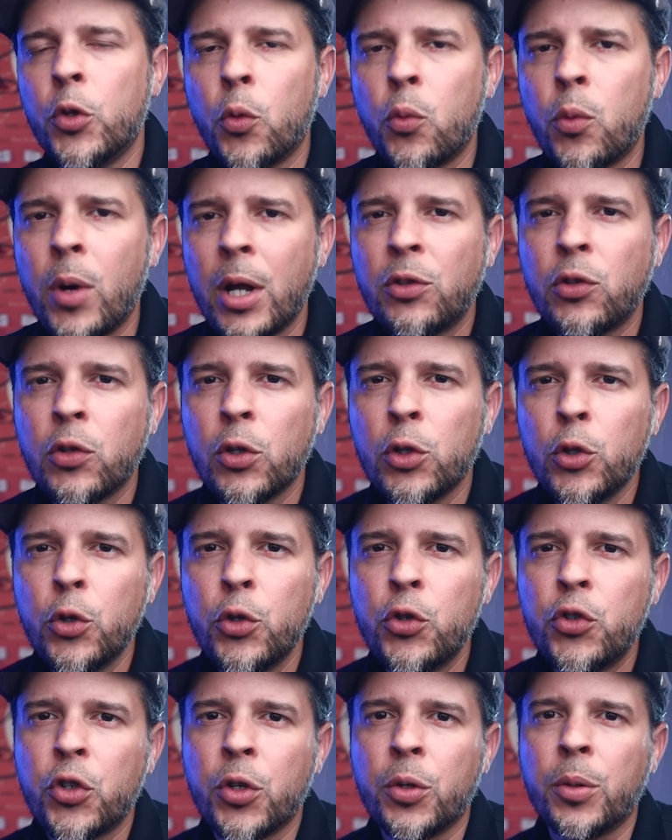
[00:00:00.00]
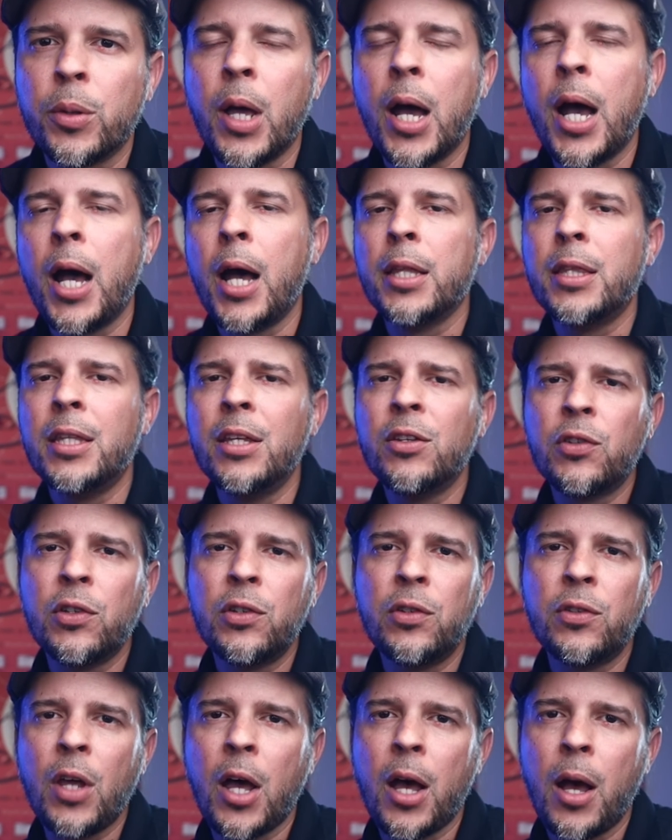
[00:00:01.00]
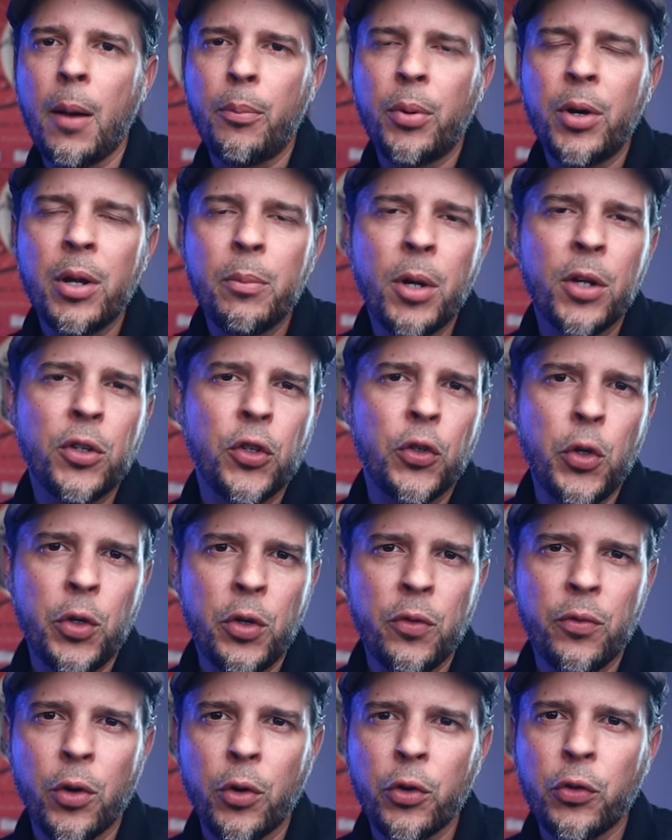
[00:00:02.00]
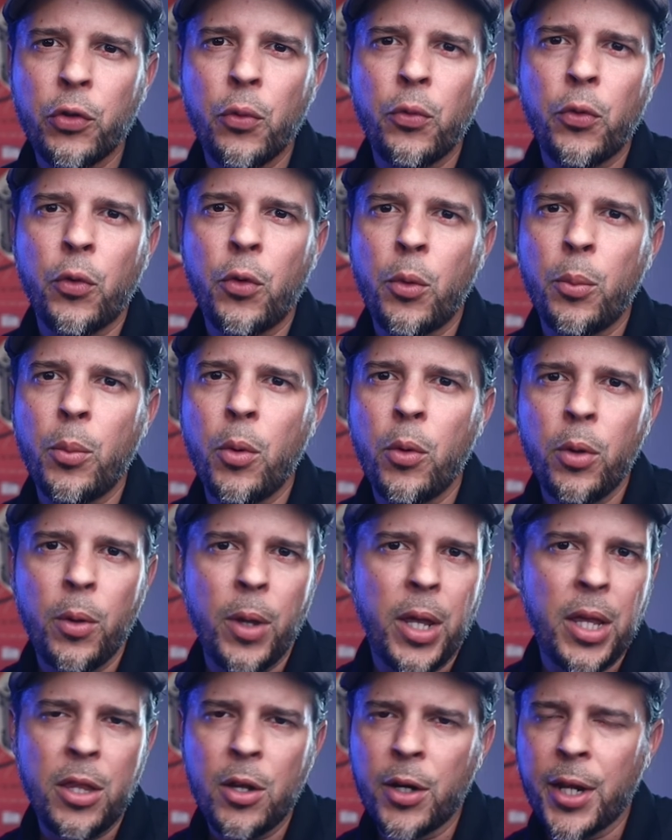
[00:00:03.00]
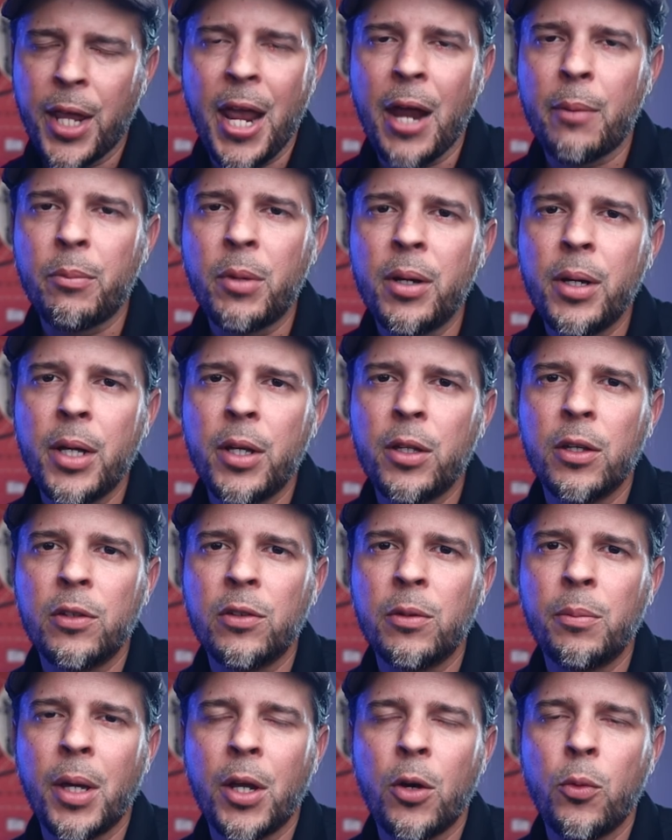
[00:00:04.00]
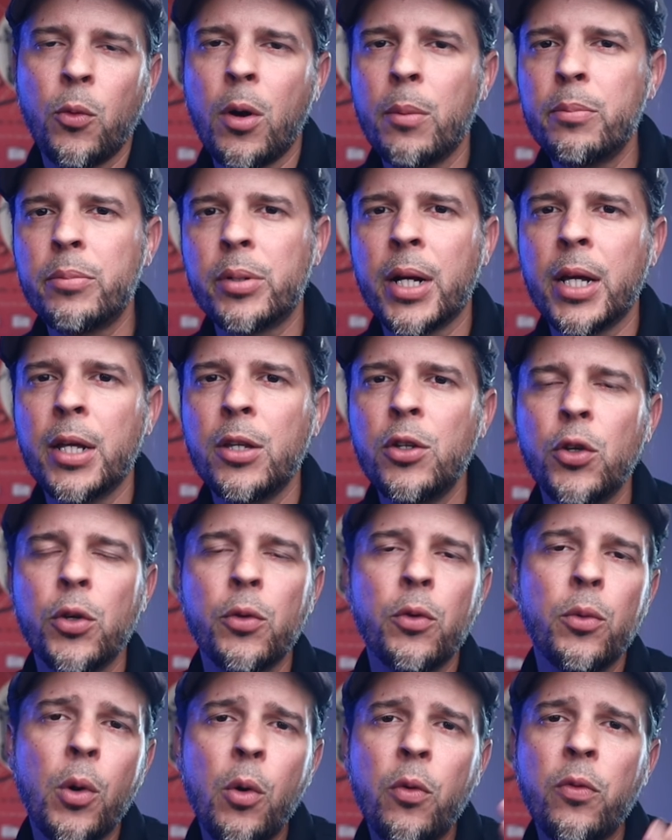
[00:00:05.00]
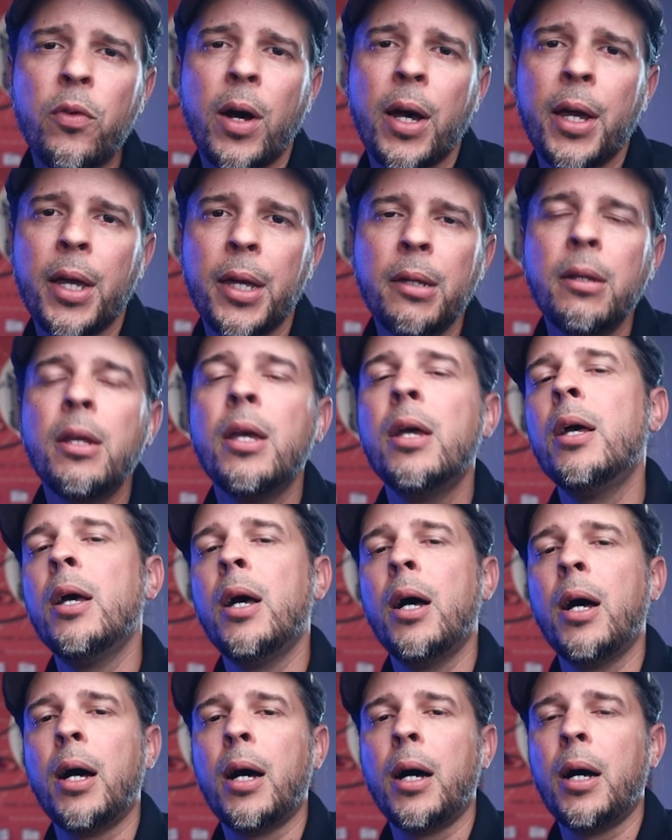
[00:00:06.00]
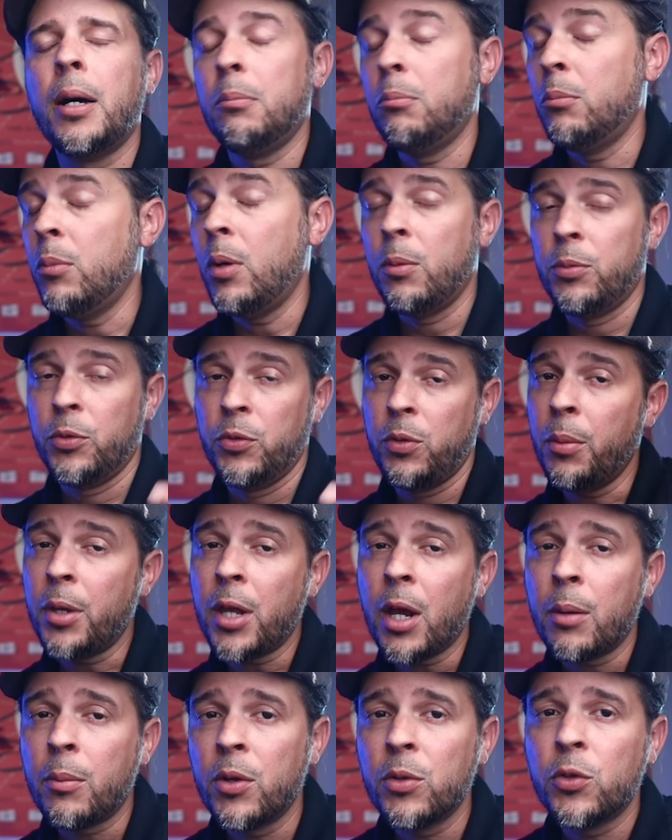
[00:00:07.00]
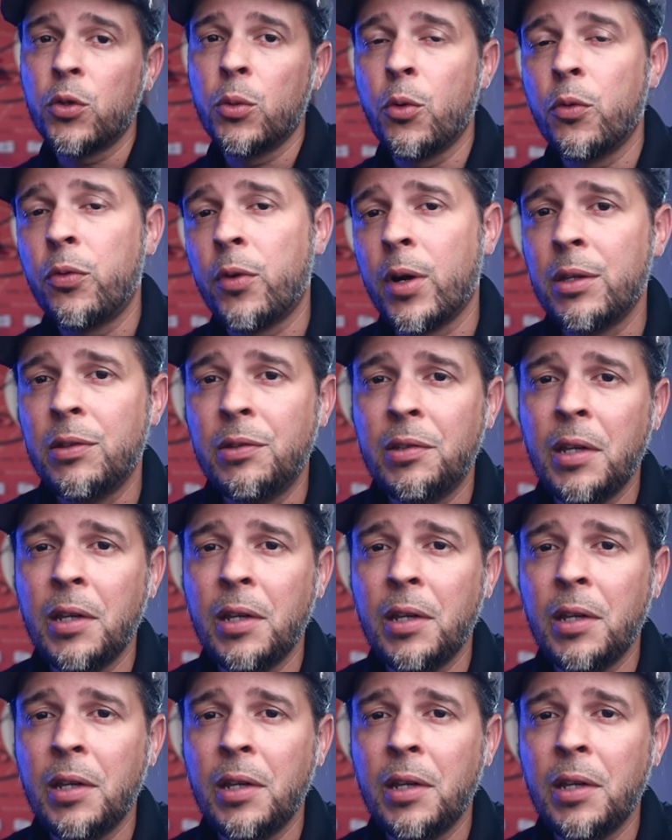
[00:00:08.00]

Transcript: the resolution. This is pretty much universal for either camera. It doesn't matter what brand. You will find on some cameras, you will find